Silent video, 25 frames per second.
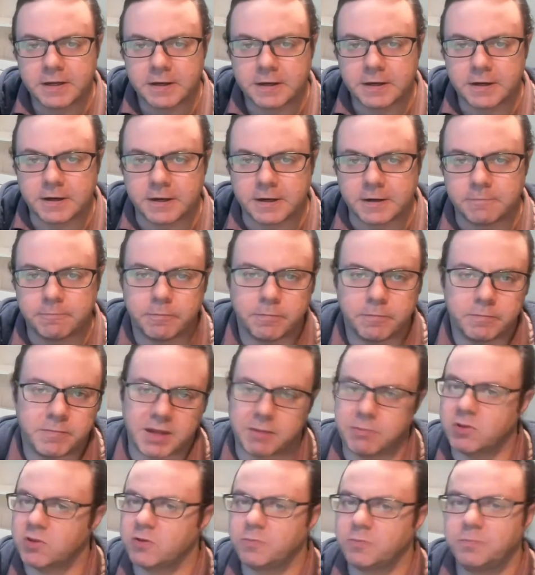
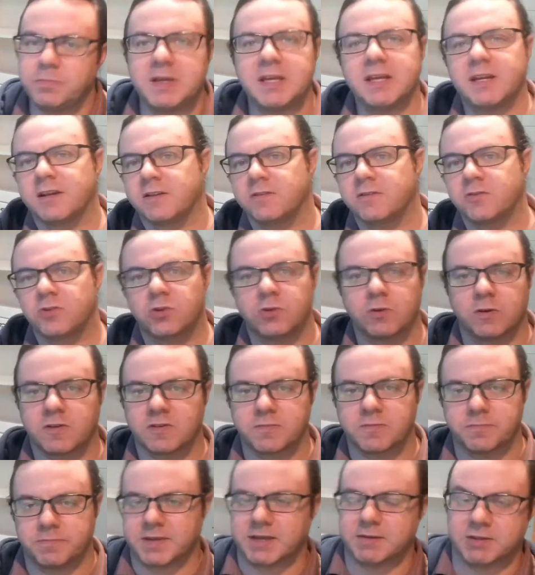maybe there'd be another
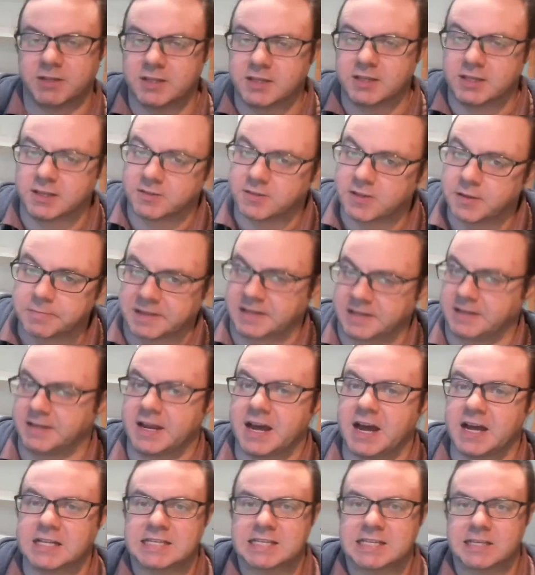choice, maybe something
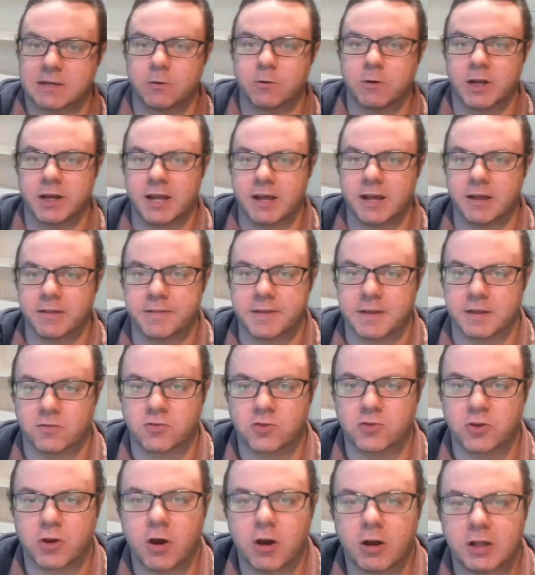not so unhealthy as
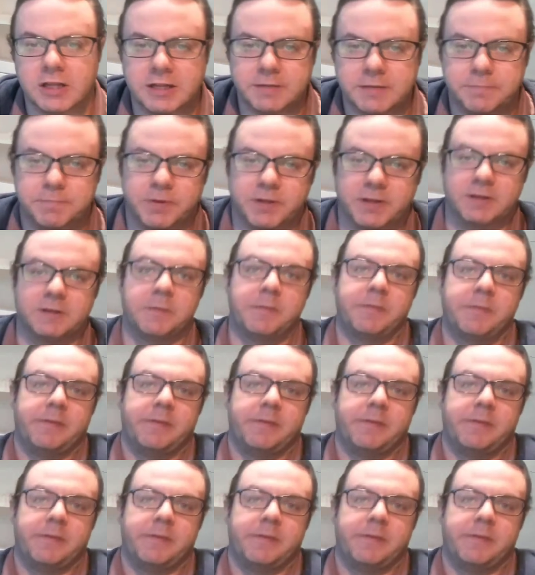chocolate, but